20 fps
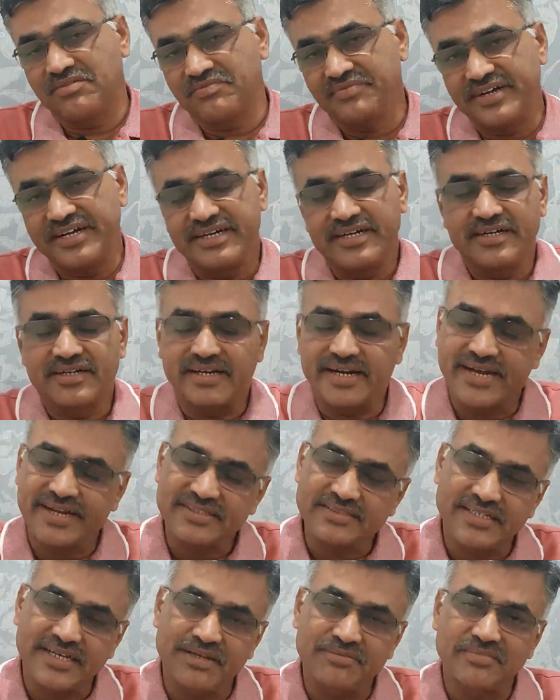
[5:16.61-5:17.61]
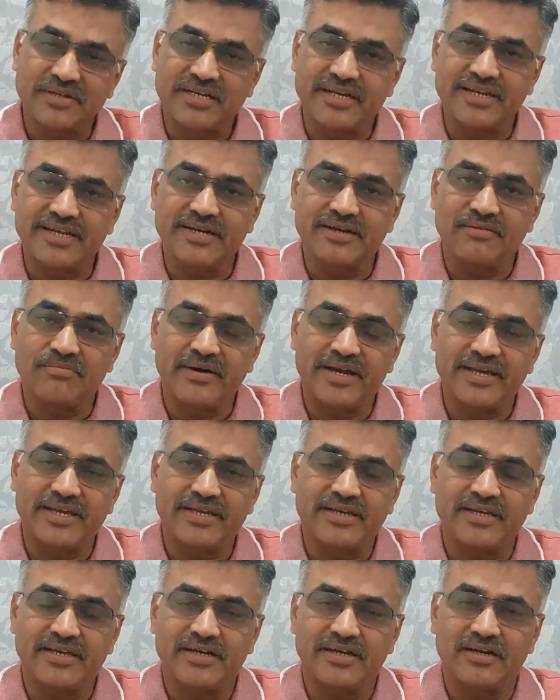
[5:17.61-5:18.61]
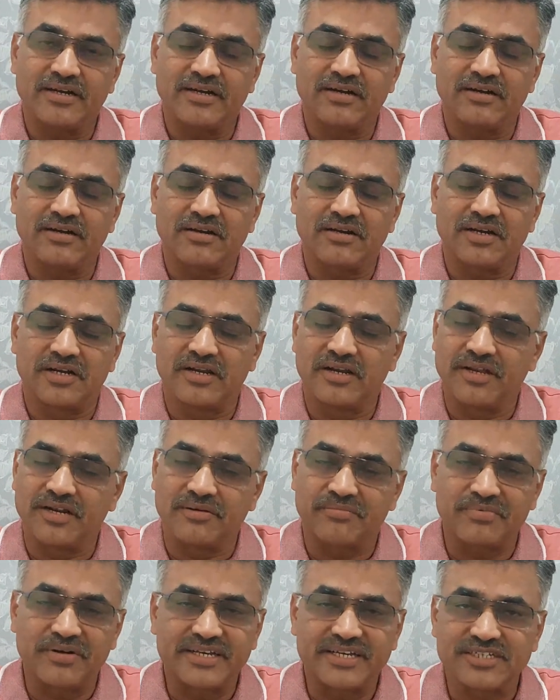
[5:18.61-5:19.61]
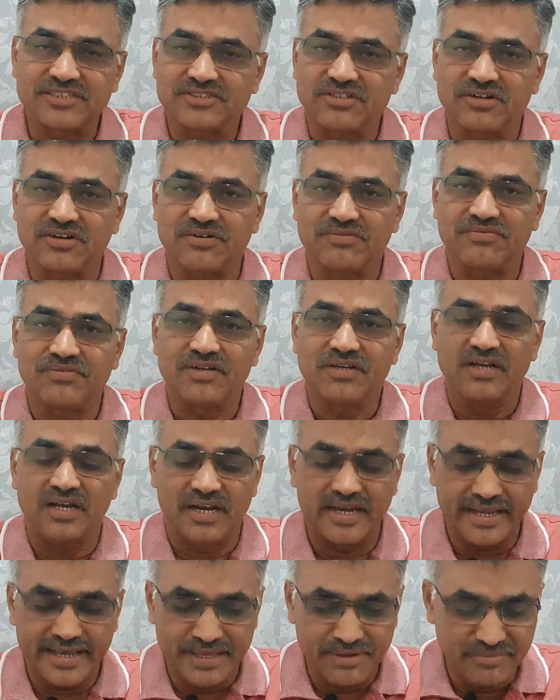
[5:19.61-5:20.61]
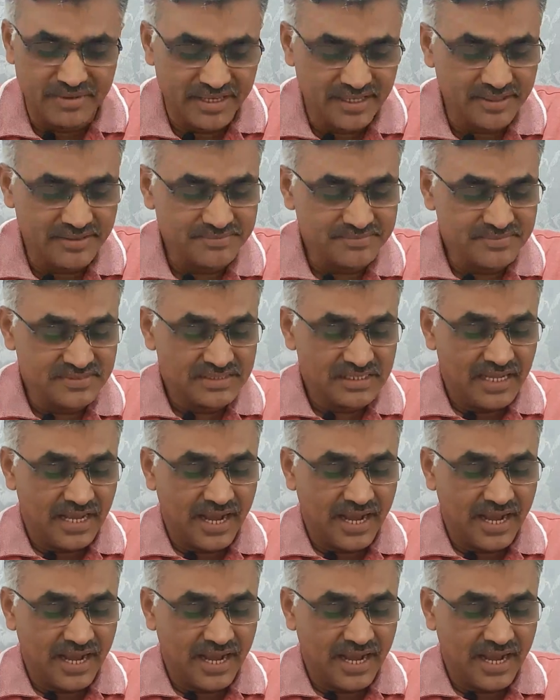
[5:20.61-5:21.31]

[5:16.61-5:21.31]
Feed tracks can be cleaned by regular application of liming,